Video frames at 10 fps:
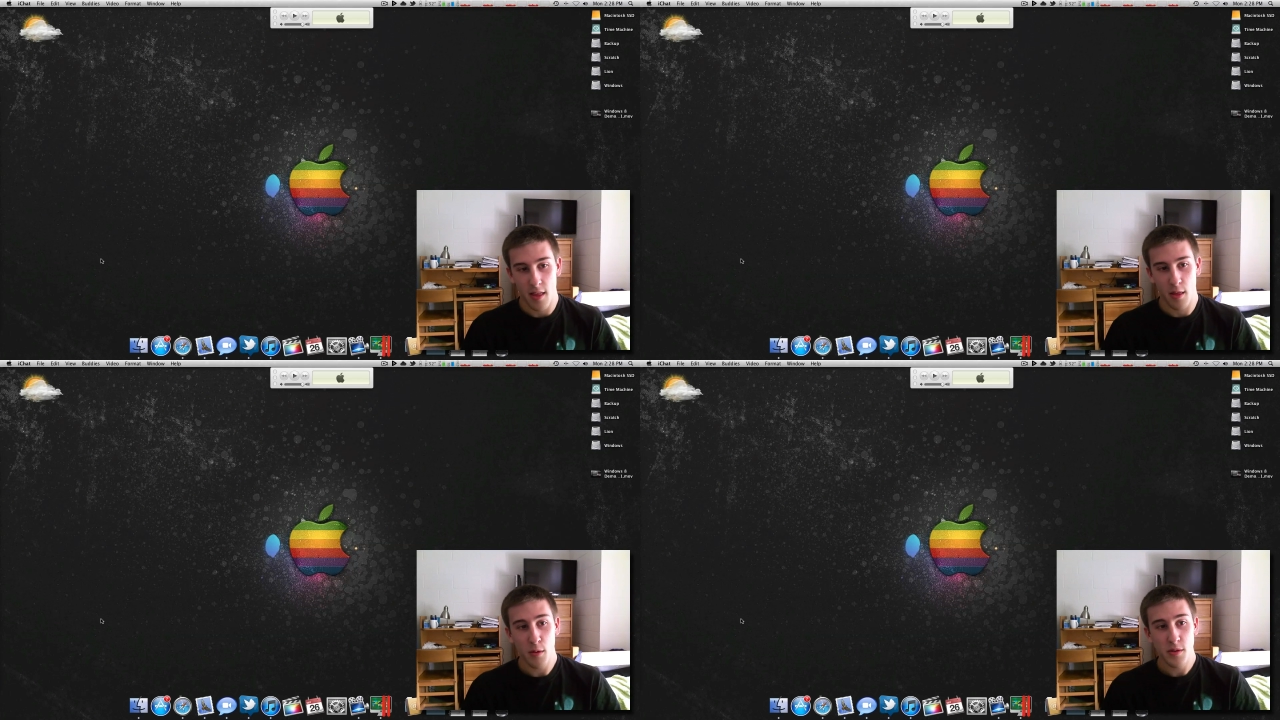
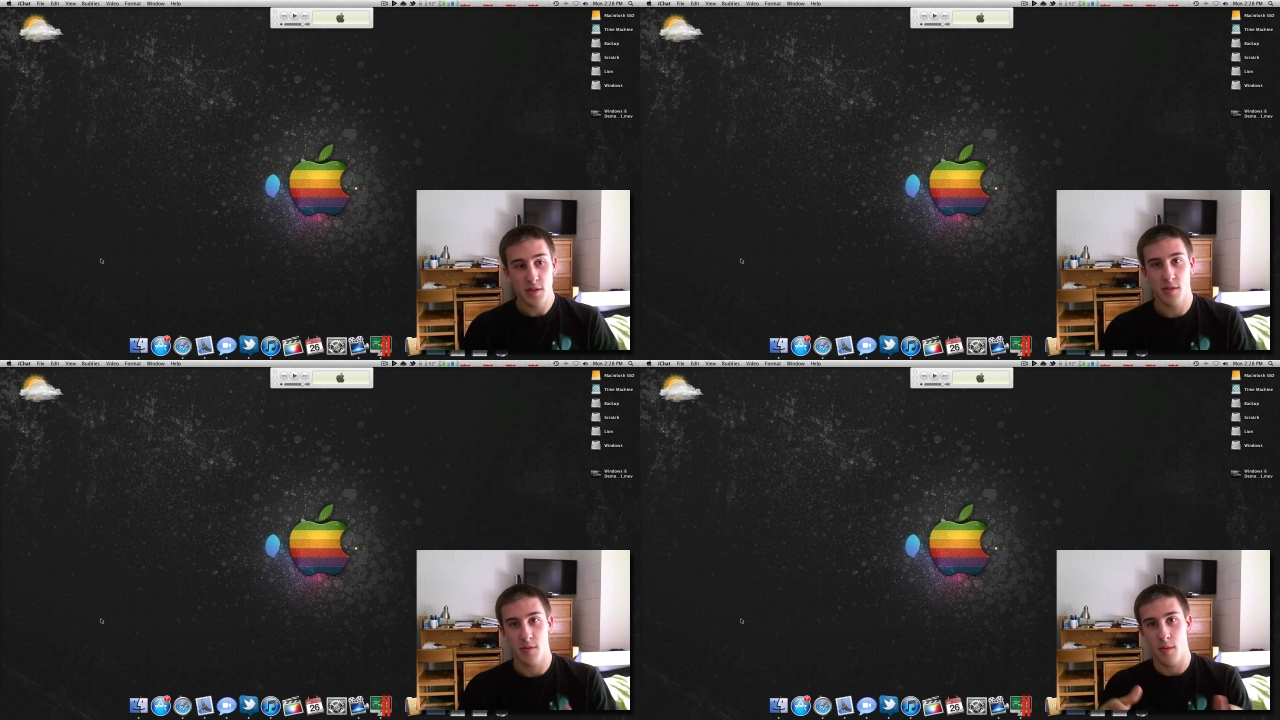
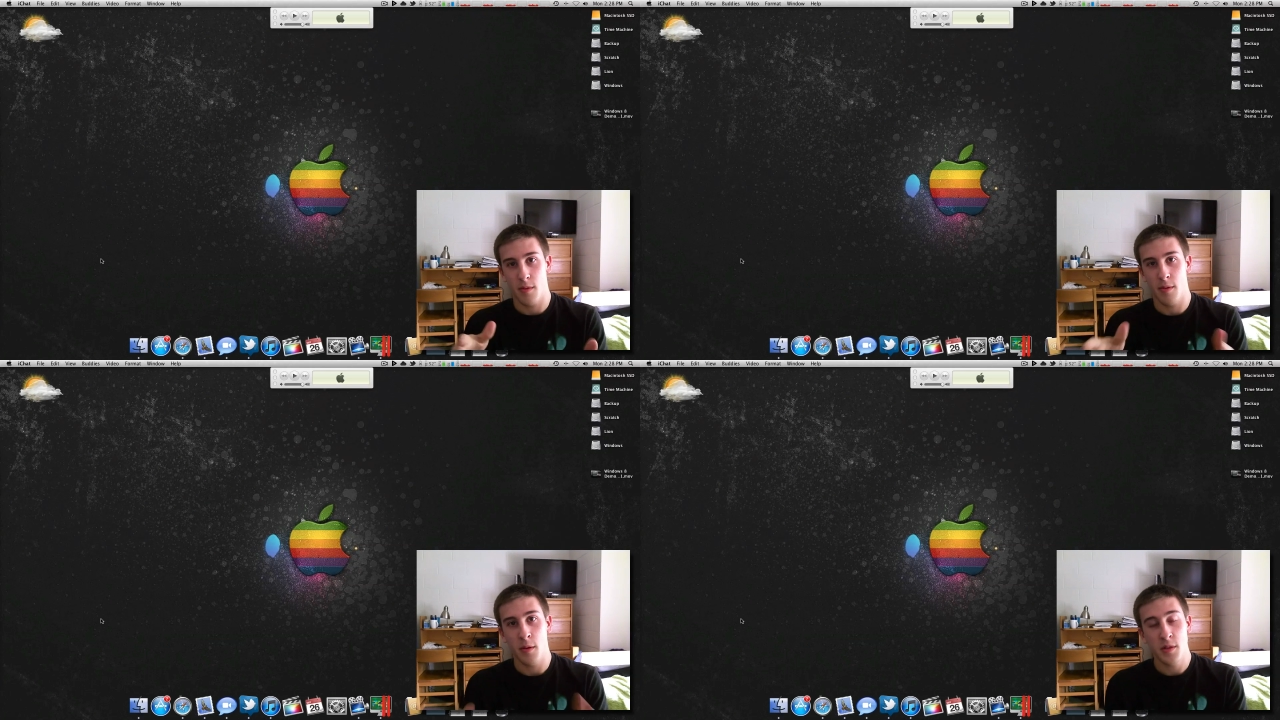those
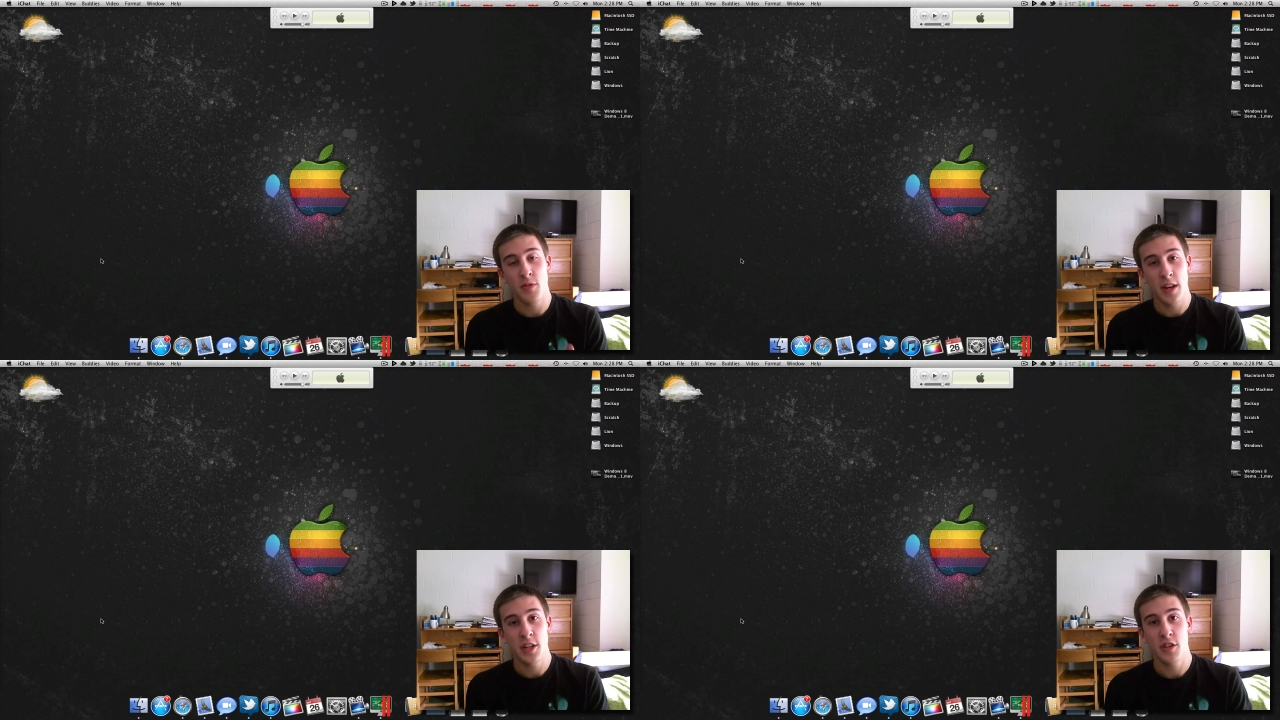those
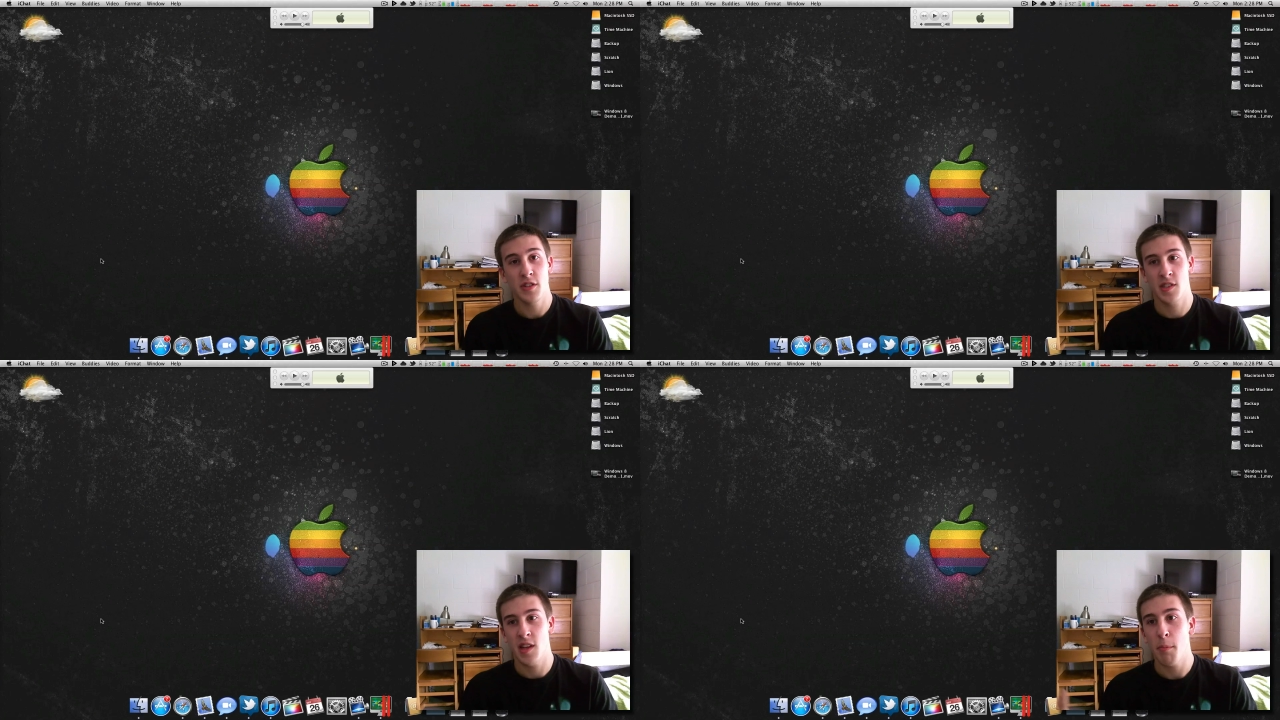features
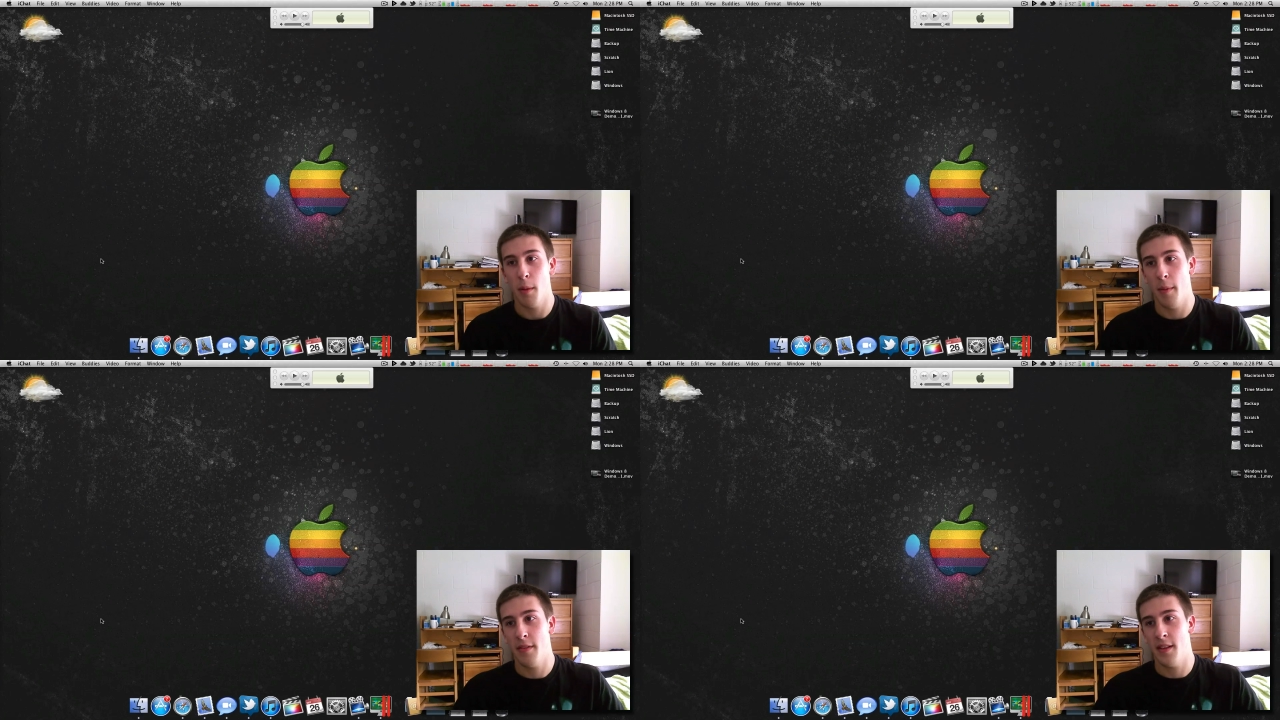
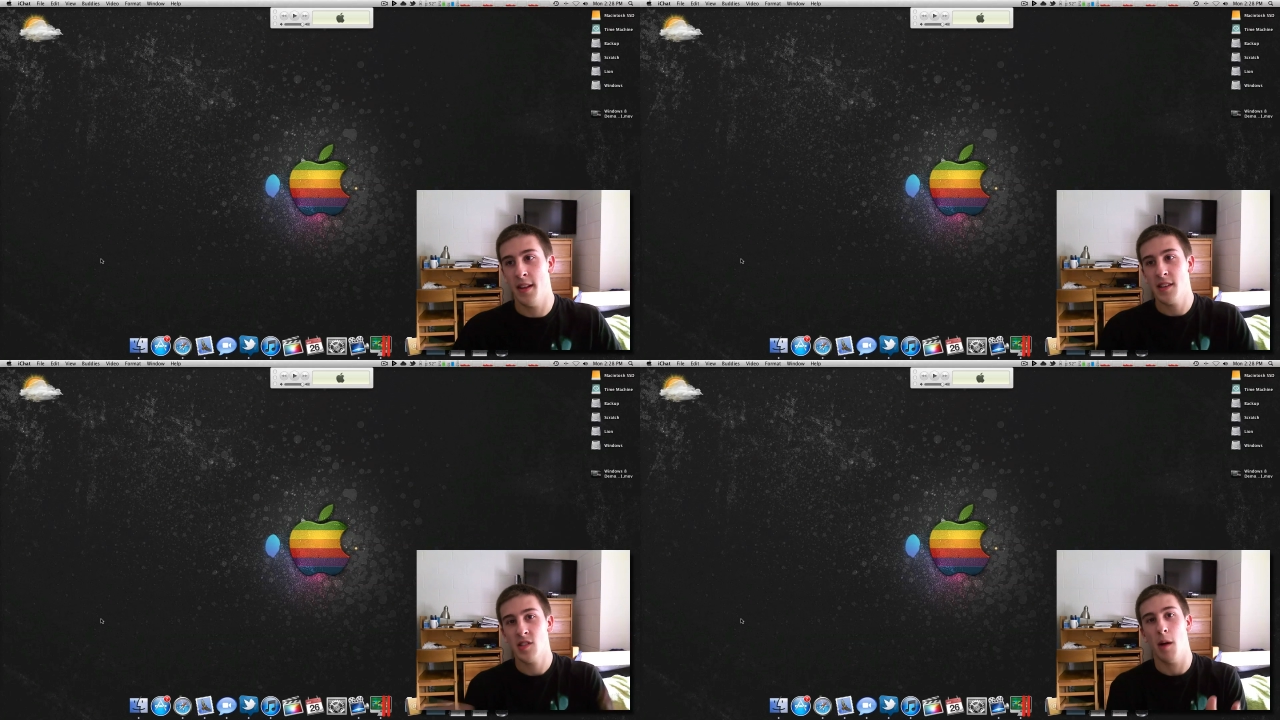supplement the
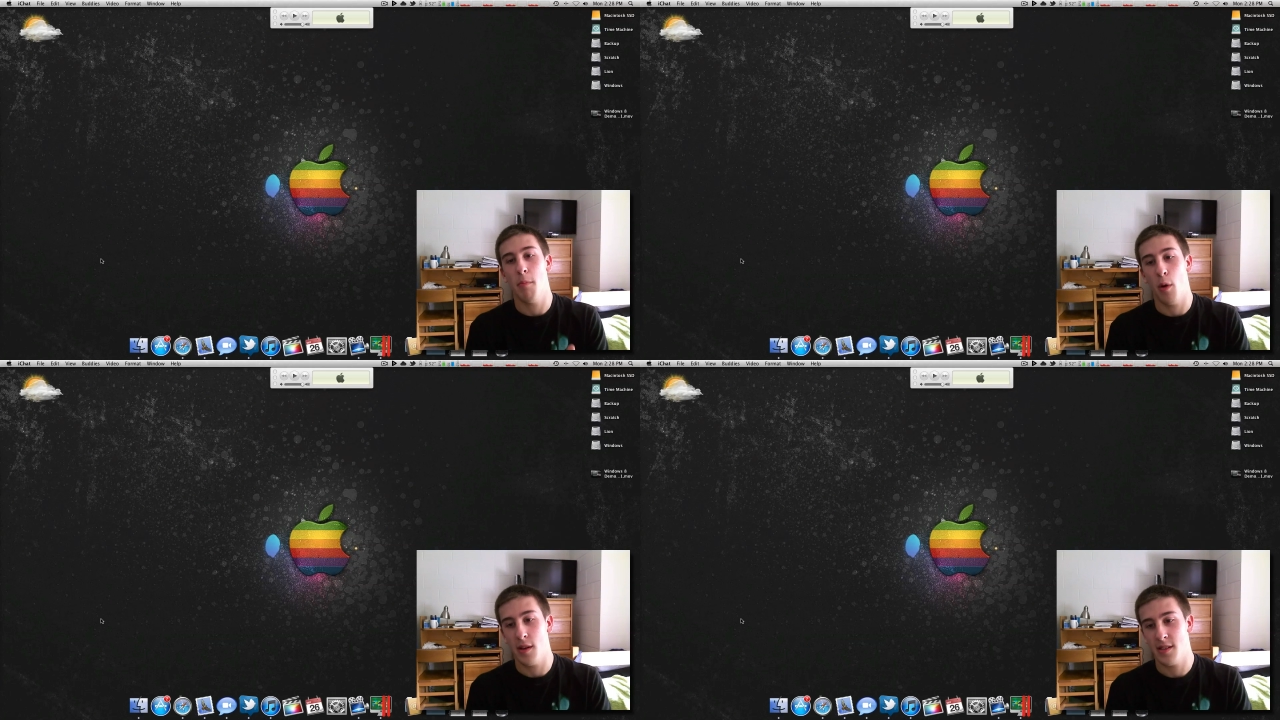desktop OS.